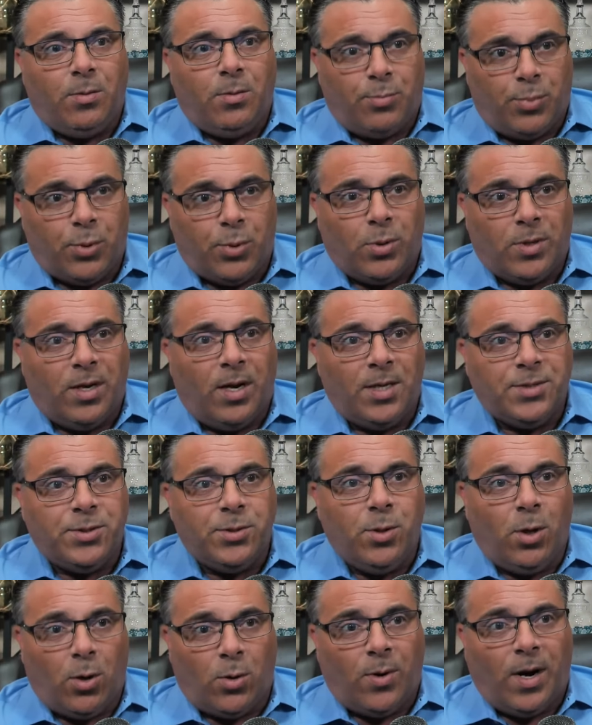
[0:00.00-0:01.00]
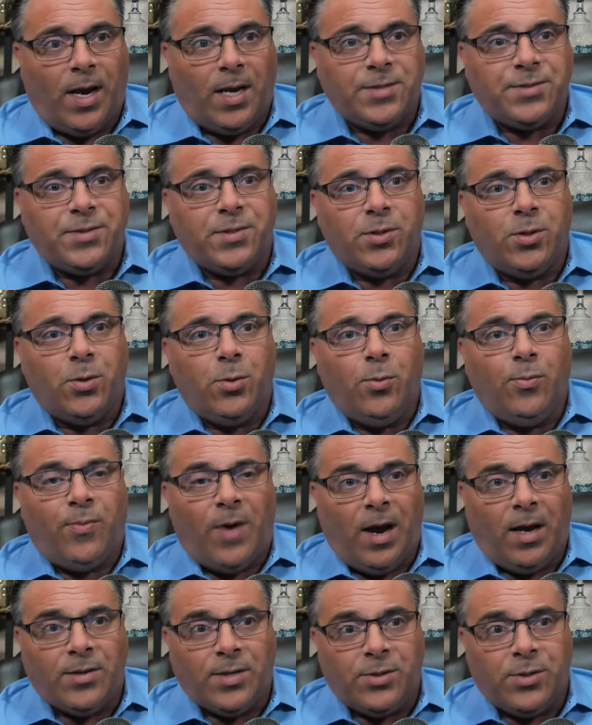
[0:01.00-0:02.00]
brutalizing you, harassing you,
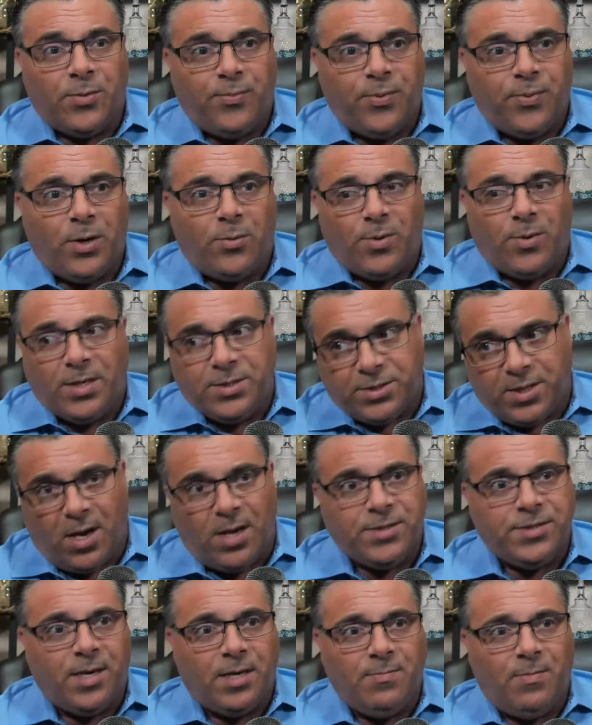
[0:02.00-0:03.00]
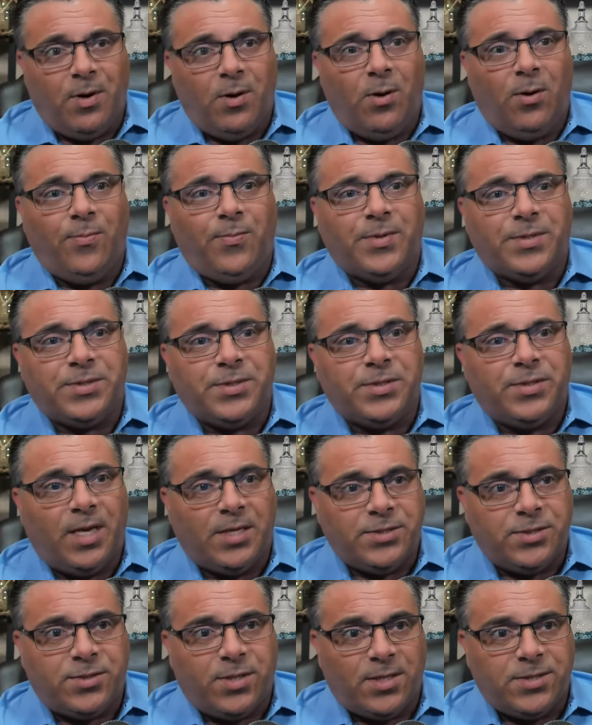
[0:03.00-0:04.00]
violating your federal rights, contact my office.
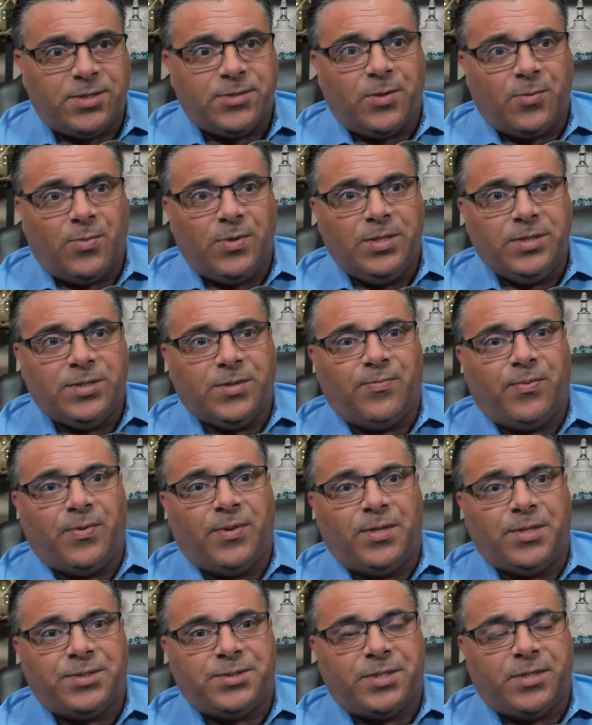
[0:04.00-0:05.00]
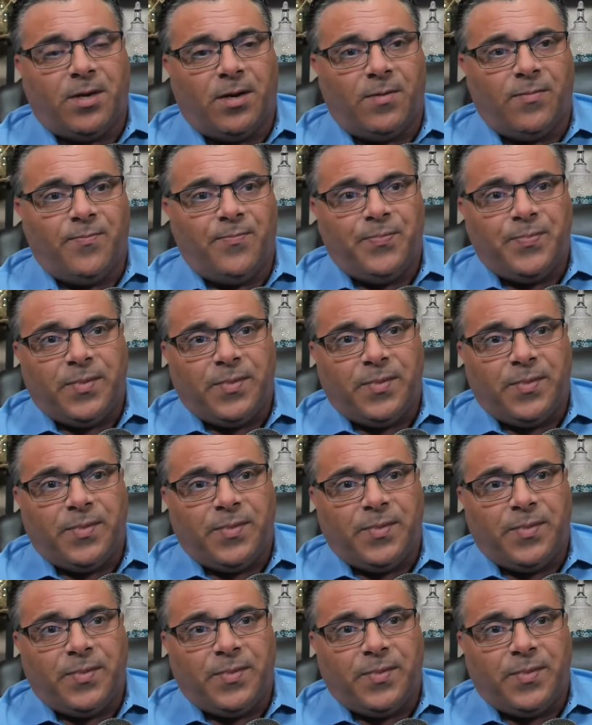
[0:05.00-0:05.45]
That's that's the reason for this stuff.